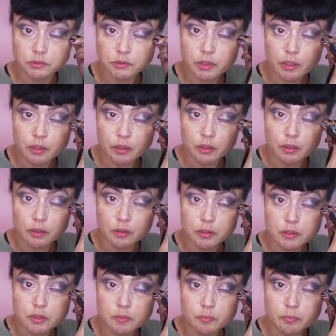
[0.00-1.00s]
kind
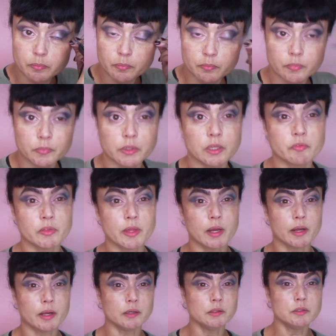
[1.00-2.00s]
of even that
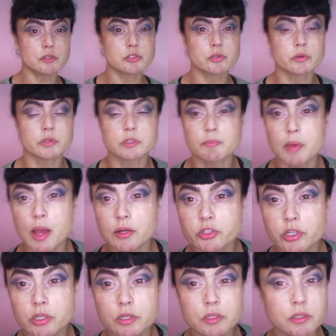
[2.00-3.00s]
out so it
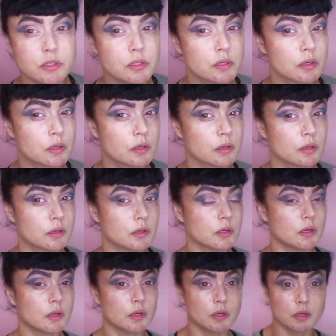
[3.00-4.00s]
matches.
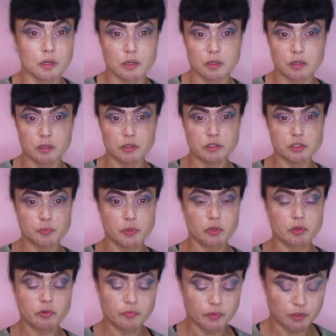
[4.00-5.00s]
It's
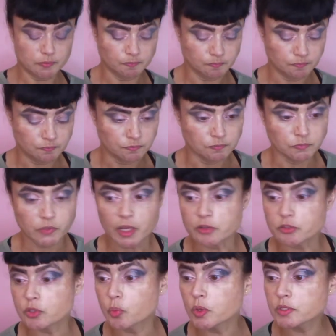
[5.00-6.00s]
beautiful. Okay,
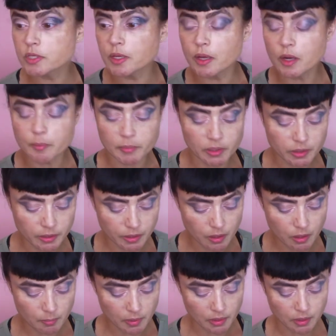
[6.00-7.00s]
so once again, I'm going to clean
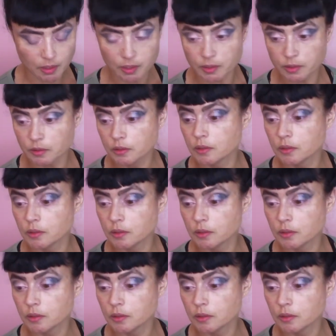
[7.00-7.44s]
out my gun.